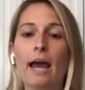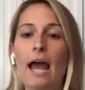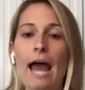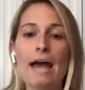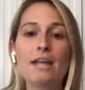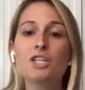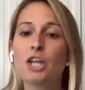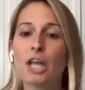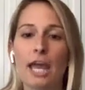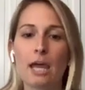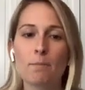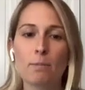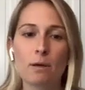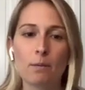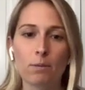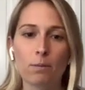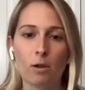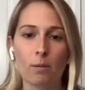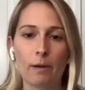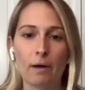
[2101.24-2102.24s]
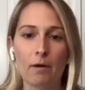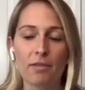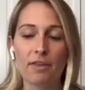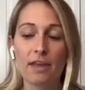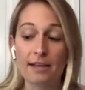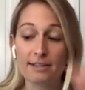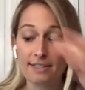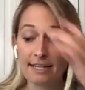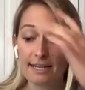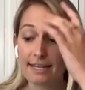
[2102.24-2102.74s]
educate people about
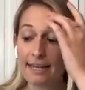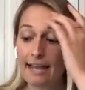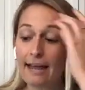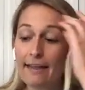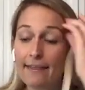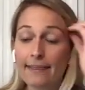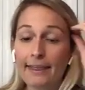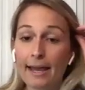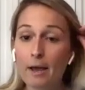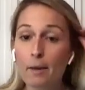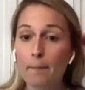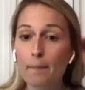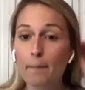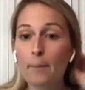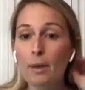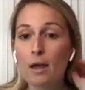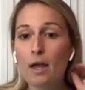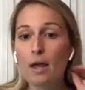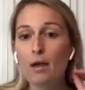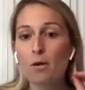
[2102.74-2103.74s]
things and get them